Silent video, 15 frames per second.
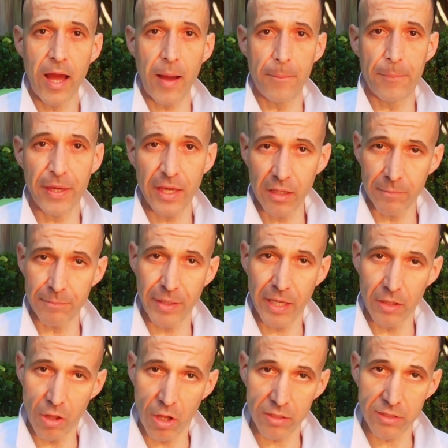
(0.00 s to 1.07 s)
being
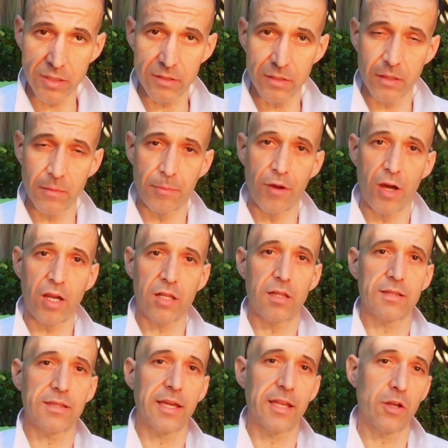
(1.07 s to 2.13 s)
locked into the bike
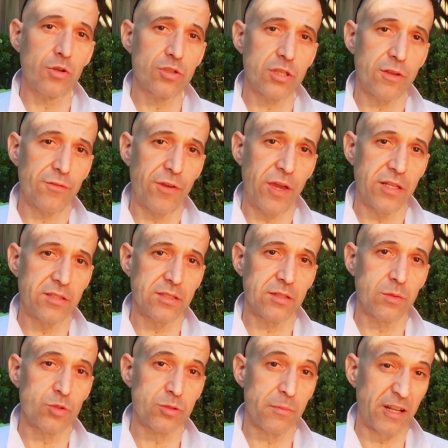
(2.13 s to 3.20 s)
like that, I also found it
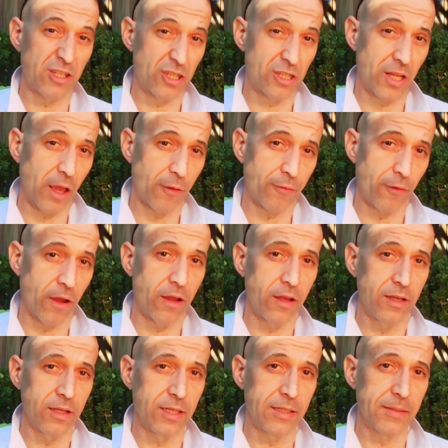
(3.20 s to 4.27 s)
was much safer,
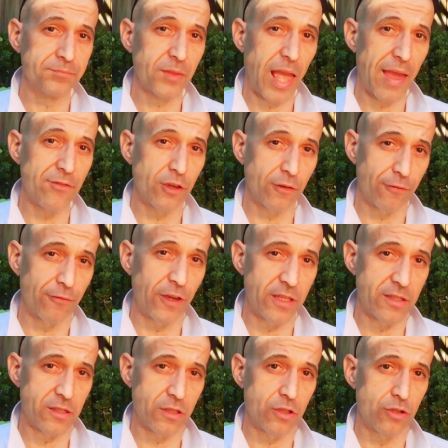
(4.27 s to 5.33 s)
having your feet
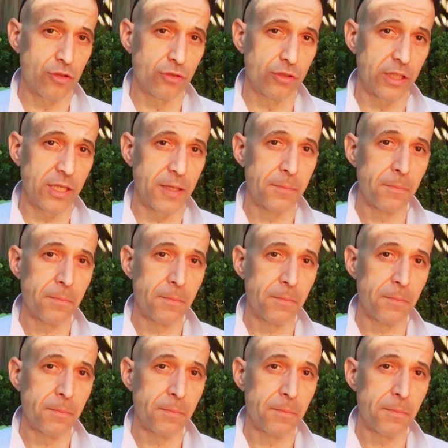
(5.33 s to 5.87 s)
securely